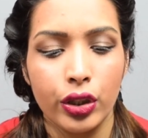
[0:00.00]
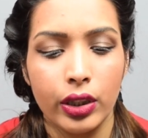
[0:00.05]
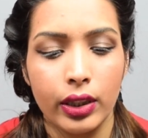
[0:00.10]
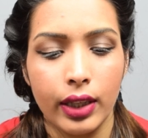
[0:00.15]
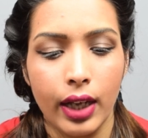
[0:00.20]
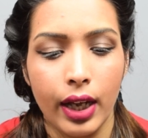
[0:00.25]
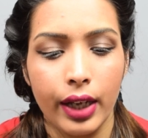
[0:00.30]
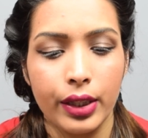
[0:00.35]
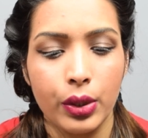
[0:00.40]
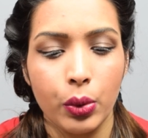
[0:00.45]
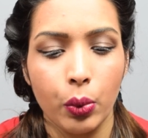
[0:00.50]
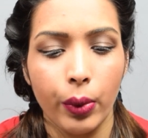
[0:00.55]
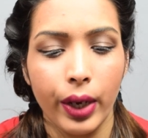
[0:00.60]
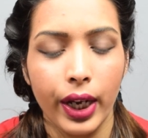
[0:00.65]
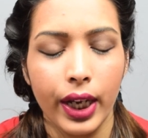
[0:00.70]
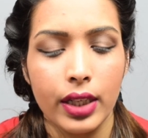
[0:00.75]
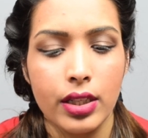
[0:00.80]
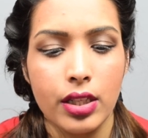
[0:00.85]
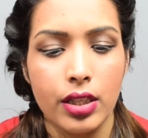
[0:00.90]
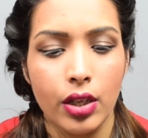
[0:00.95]

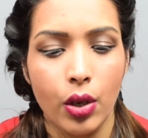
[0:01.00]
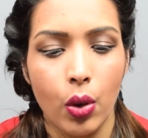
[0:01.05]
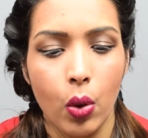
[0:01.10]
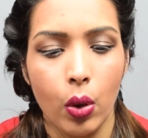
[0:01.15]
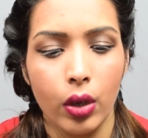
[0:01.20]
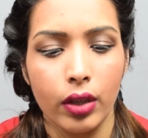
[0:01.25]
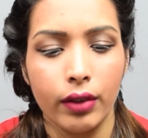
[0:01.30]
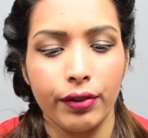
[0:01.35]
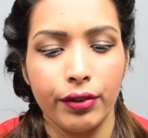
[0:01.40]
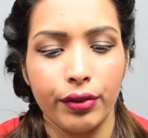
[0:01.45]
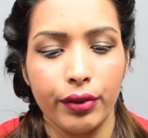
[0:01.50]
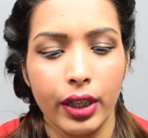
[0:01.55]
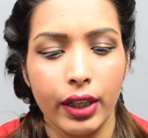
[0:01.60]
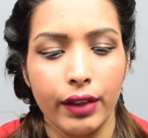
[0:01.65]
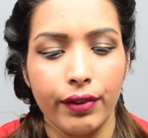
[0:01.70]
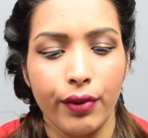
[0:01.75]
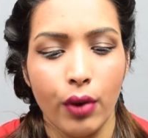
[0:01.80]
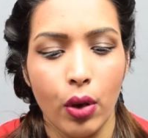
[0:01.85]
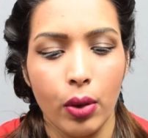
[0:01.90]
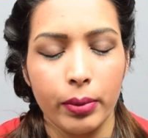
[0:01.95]
lightweight, oil-free
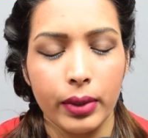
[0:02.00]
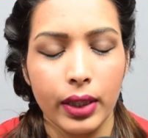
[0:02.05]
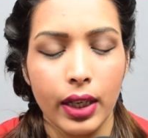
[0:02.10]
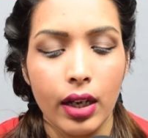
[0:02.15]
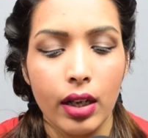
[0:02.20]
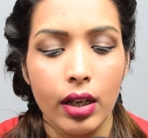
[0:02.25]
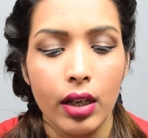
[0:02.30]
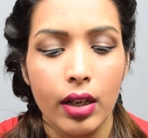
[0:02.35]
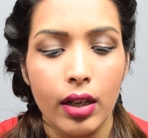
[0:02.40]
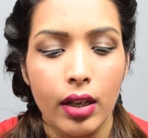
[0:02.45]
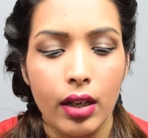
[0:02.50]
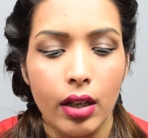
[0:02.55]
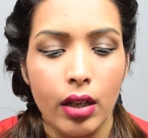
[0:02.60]
formula,